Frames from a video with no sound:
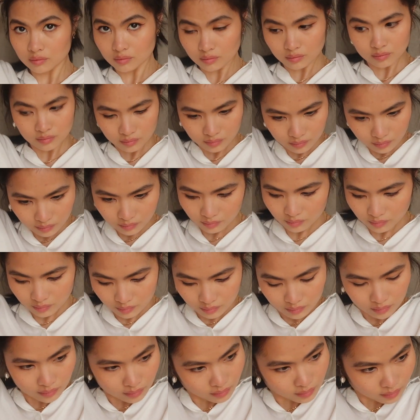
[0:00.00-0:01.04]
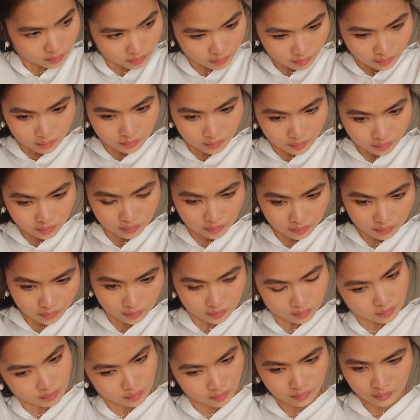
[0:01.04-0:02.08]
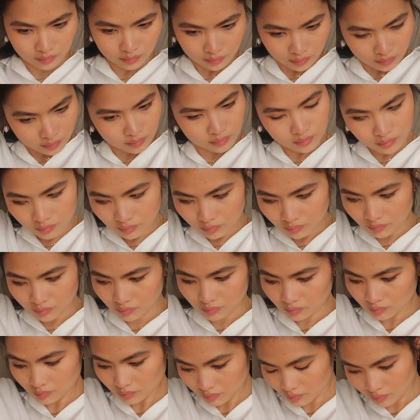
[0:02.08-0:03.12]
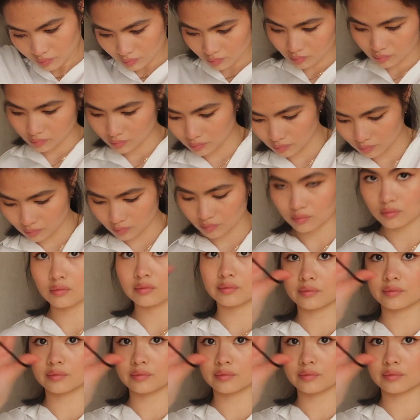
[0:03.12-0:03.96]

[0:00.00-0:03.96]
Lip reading: With short hair, I find it is particularly useful to do smaller